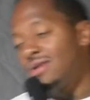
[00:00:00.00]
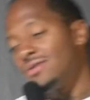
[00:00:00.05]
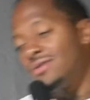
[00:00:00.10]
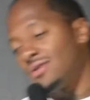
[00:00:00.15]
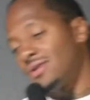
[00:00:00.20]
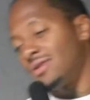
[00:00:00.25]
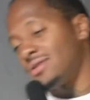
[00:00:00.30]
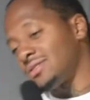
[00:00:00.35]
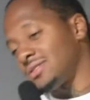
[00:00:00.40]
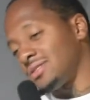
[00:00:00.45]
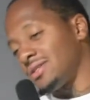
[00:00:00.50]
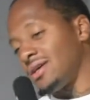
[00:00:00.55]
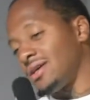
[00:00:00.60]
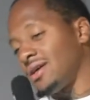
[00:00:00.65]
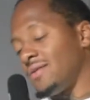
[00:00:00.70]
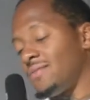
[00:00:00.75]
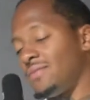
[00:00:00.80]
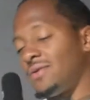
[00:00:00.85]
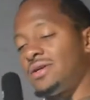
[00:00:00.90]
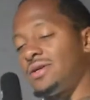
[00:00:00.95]
You know what I'm
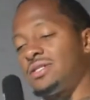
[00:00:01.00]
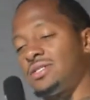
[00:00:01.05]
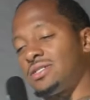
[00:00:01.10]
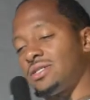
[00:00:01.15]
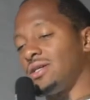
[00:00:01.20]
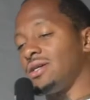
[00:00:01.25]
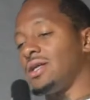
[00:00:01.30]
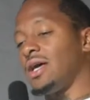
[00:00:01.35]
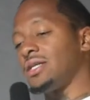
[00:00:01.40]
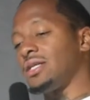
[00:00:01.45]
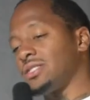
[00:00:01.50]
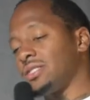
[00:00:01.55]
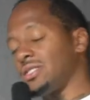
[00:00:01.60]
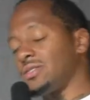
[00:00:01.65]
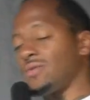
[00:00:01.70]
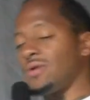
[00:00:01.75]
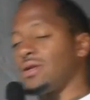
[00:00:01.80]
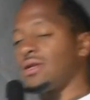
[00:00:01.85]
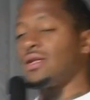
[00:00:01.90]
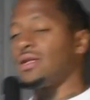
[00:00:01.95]
saying? But shit, that's just
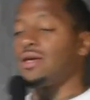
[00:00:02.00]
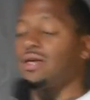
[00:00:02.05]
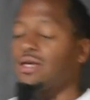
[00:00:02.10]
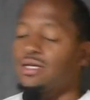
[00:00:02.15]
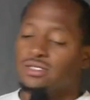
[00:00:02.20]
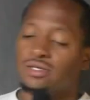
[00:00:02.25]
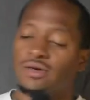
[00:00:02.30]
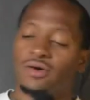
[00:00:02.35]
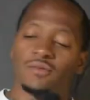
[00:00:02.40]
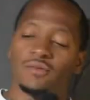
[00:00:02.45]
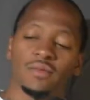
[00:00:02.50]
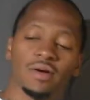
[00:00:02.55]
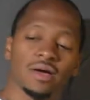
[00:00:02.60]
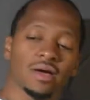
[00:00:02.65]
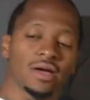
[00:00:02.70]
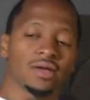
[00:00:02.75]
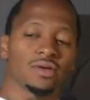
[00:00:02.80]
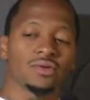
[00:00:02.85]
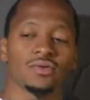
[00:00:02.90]
what it is, though, man.